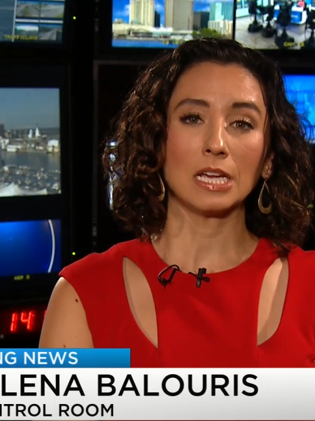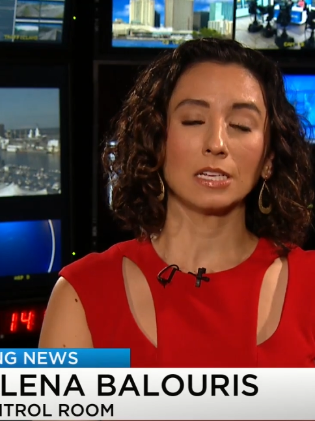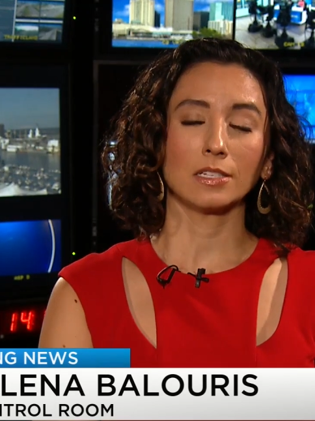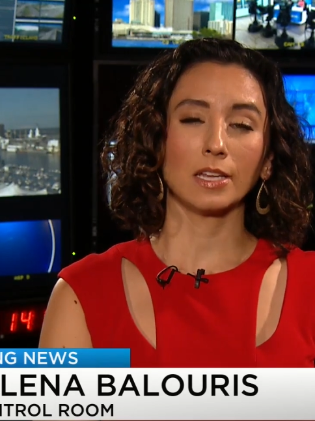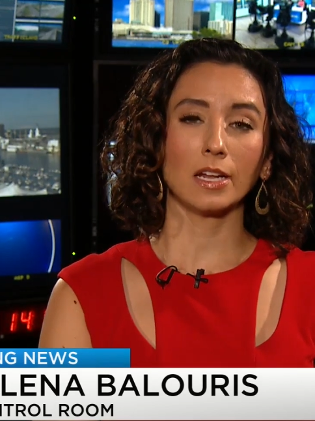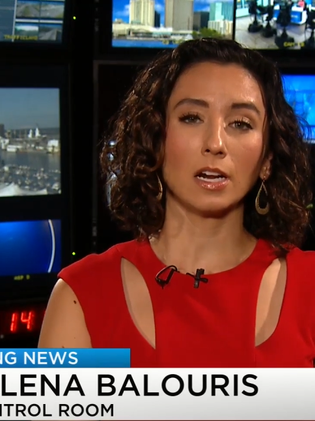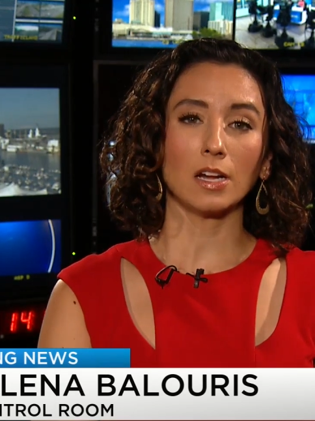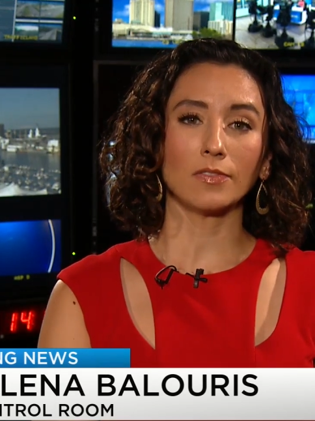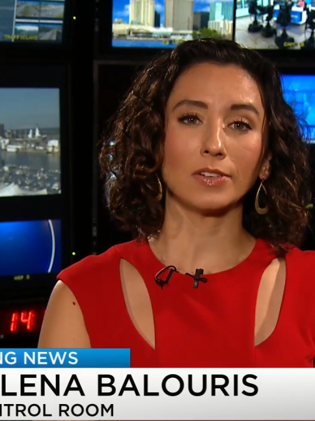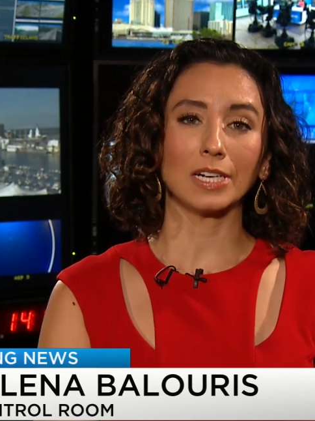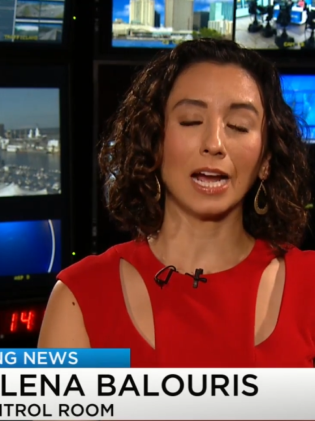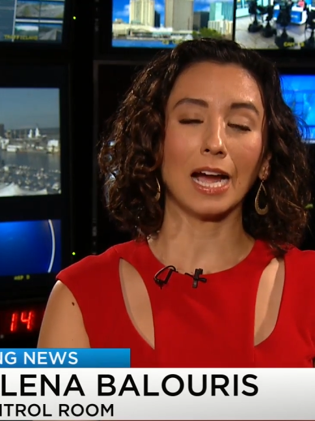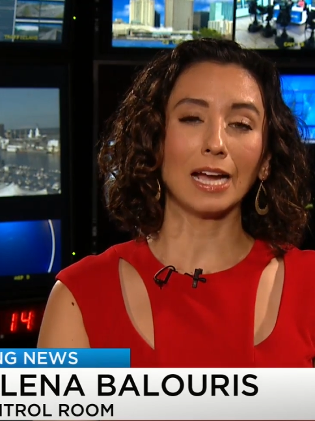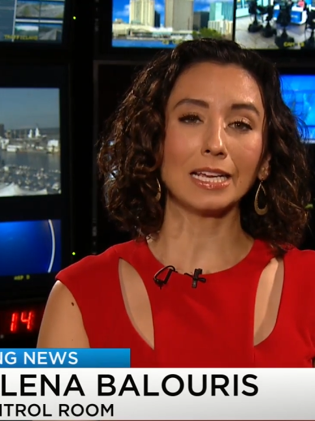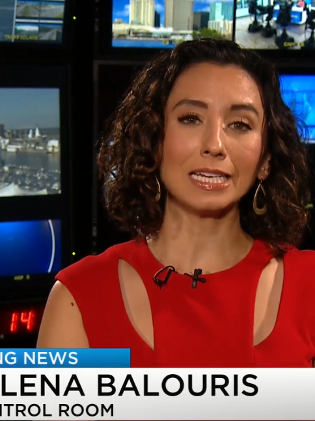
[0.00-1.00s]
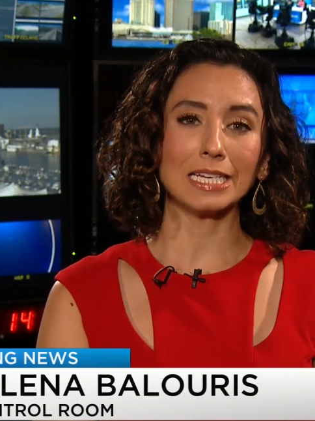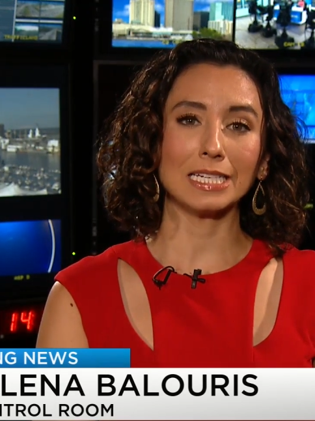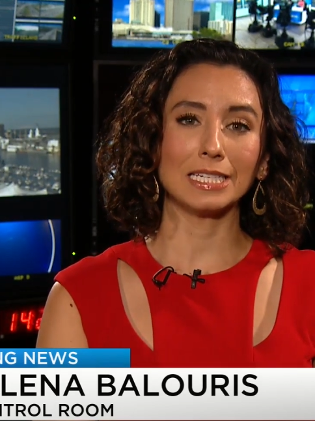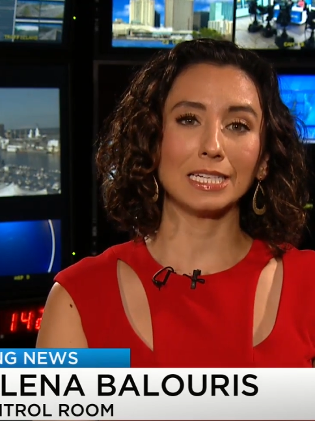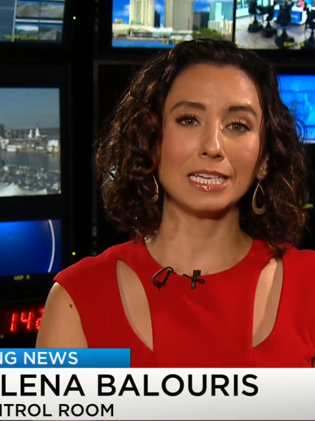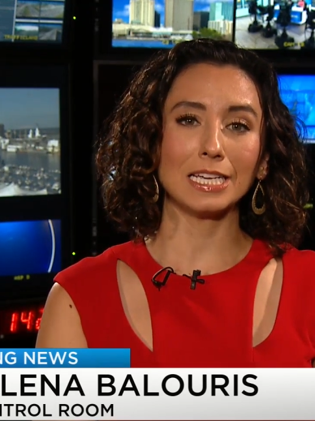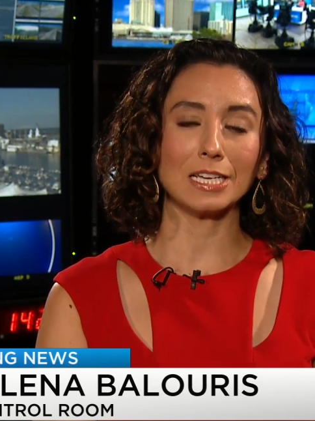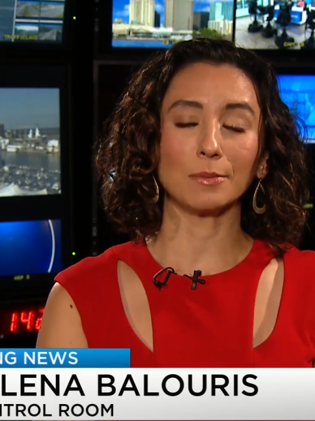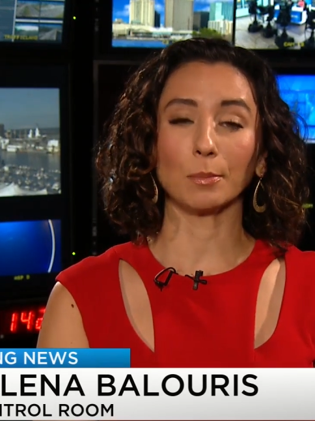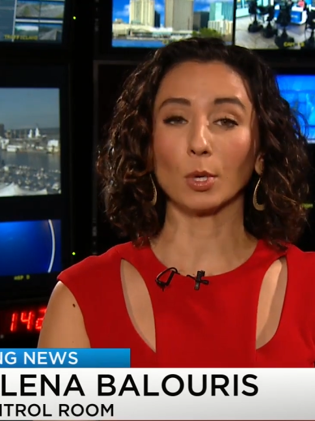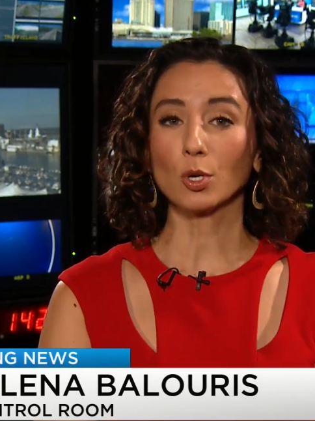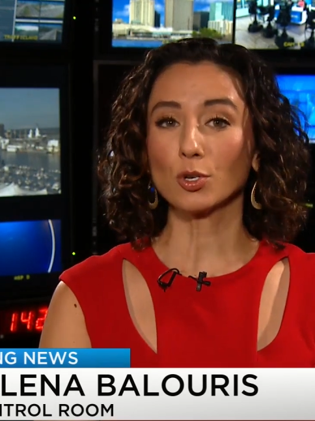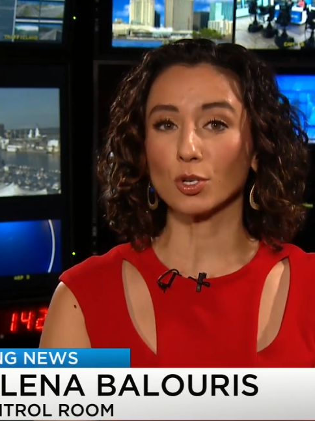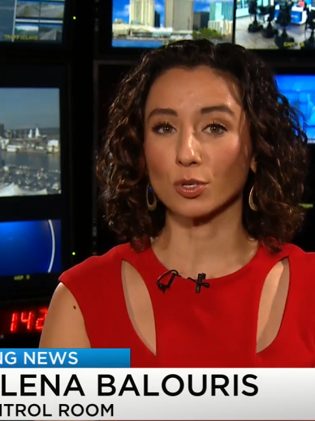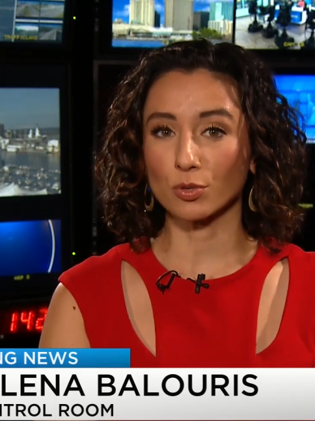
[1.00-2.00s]
set off an IED in
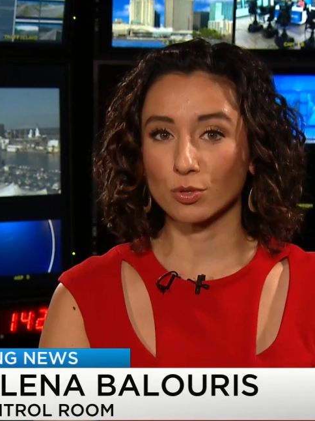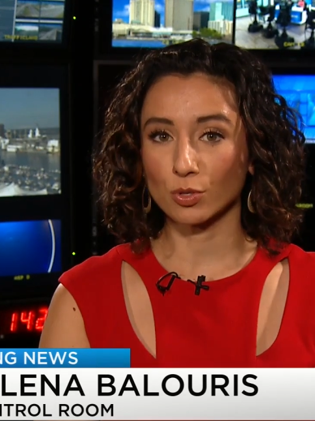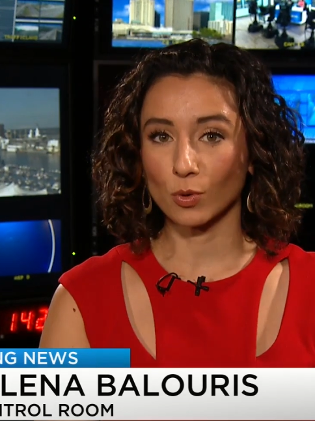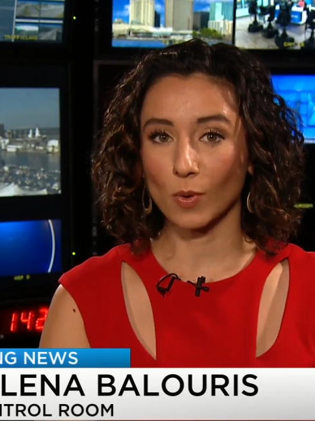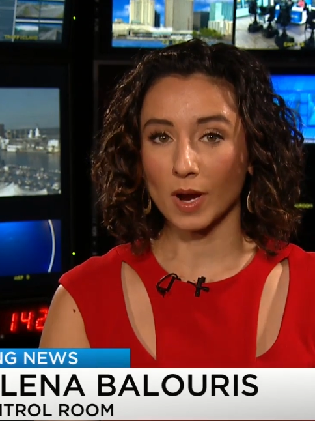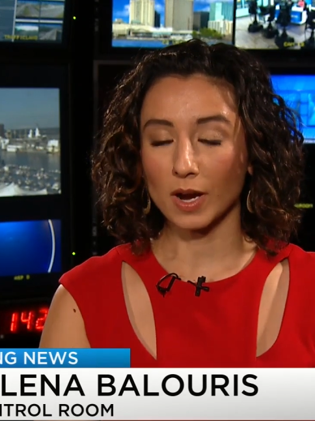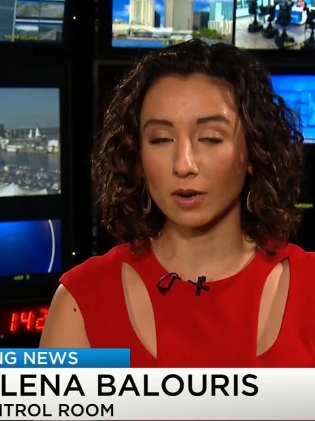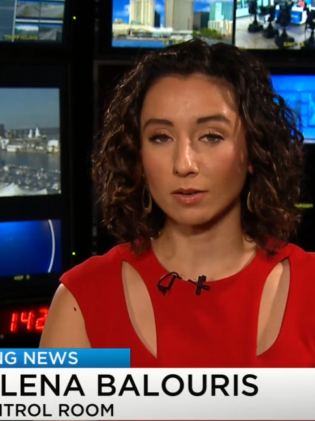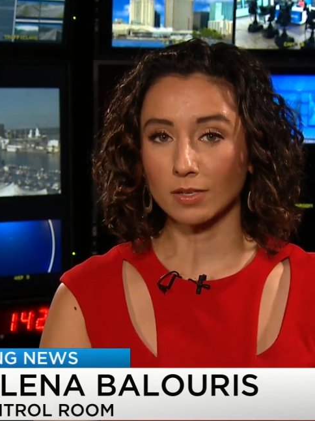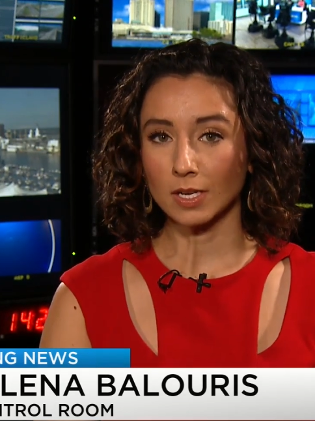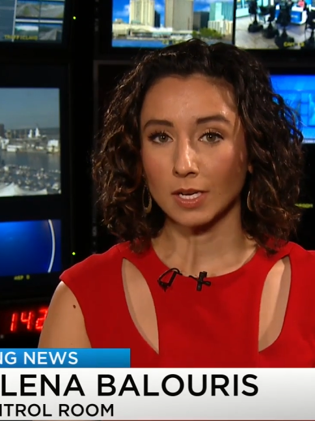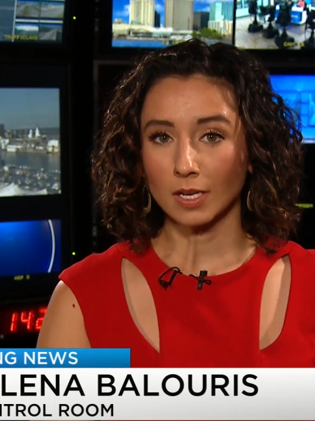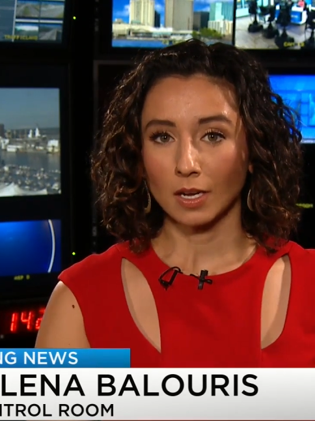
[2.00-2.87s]
Merchant Square.